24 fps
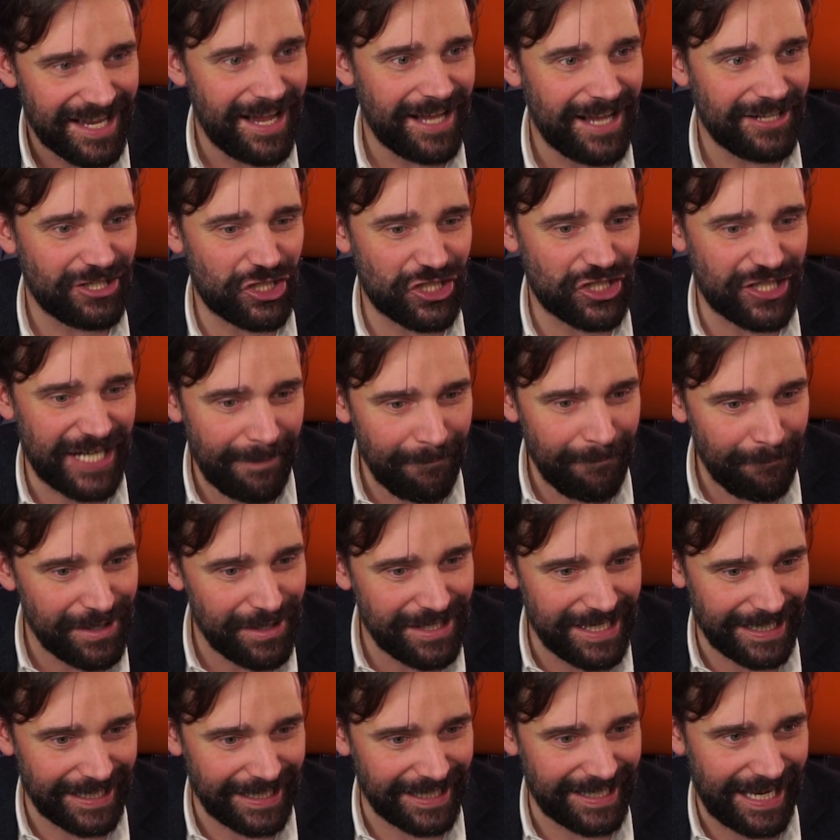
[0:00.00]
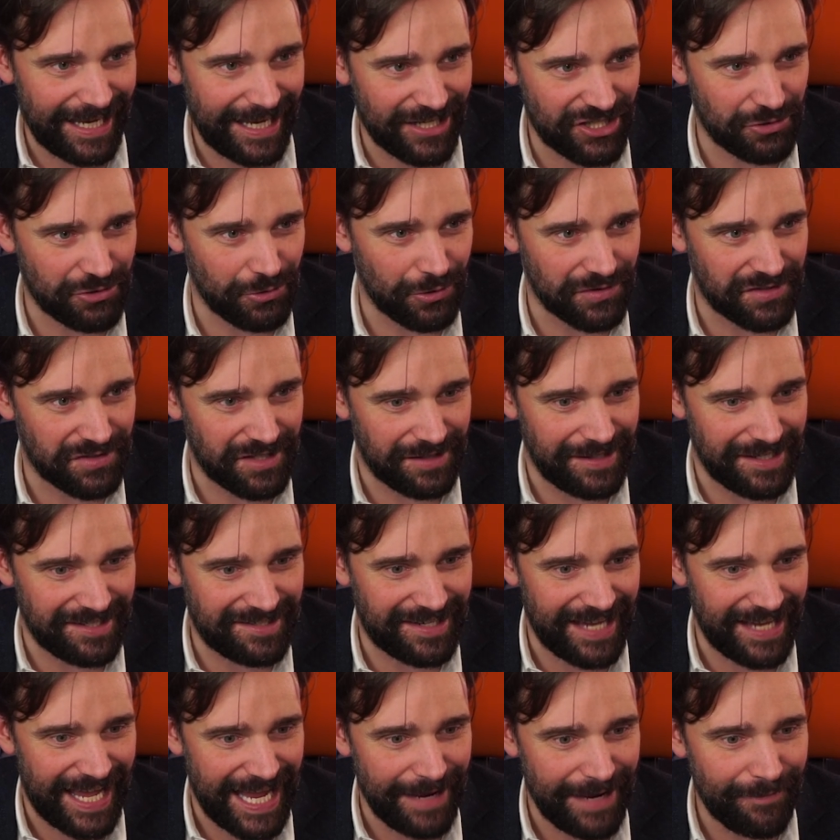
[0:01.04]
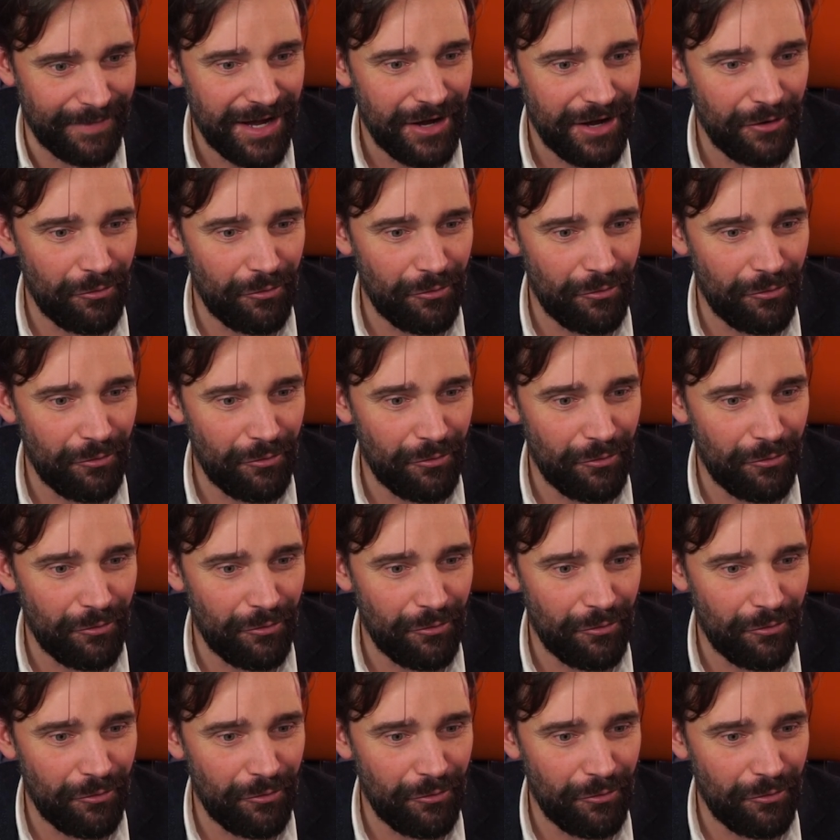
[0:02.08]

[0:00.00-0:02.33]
championing casuals in this game